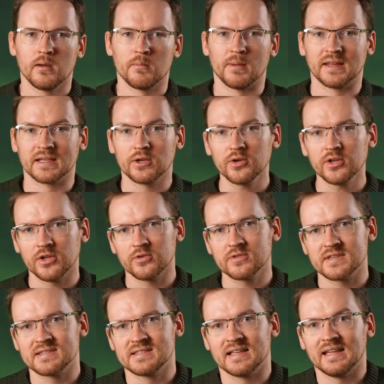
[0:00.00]
But the good
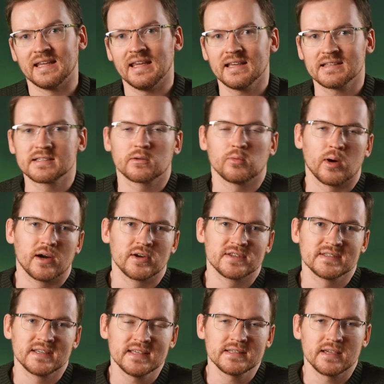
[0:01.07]
news is that he has acquired
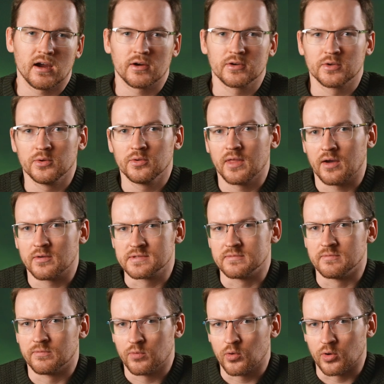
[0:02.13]
CCR
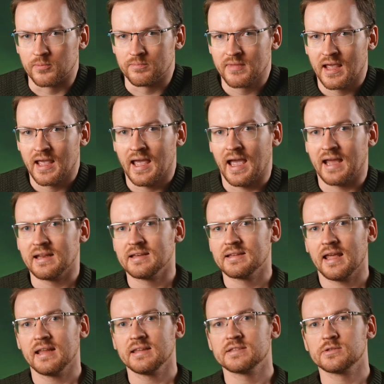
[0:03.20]
2004 and
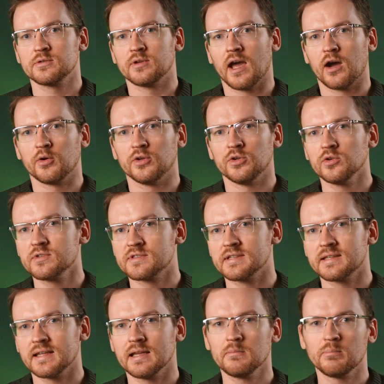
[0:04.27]
intends to now use
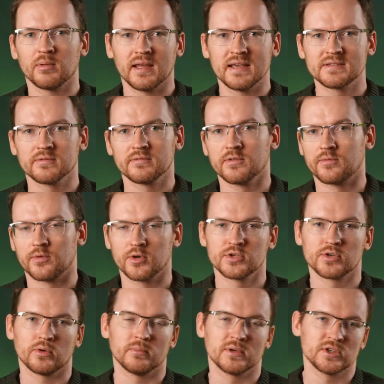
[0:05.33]
it in place of the
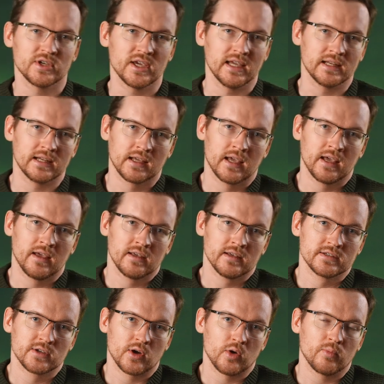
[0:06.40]
virtual machine.
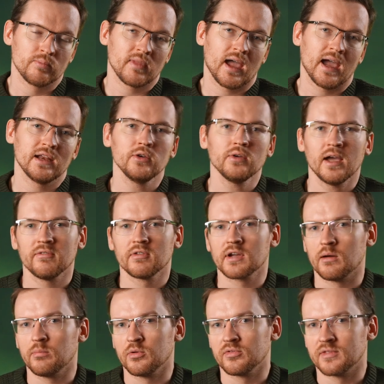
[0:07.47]
So I do have a
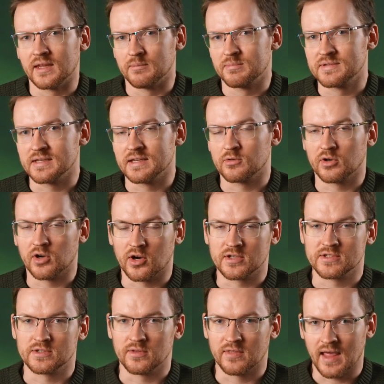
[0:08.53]
couple of tips in
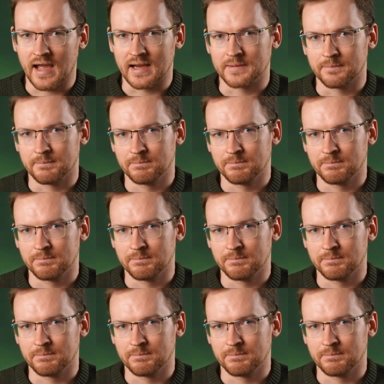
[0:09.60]
regards to that.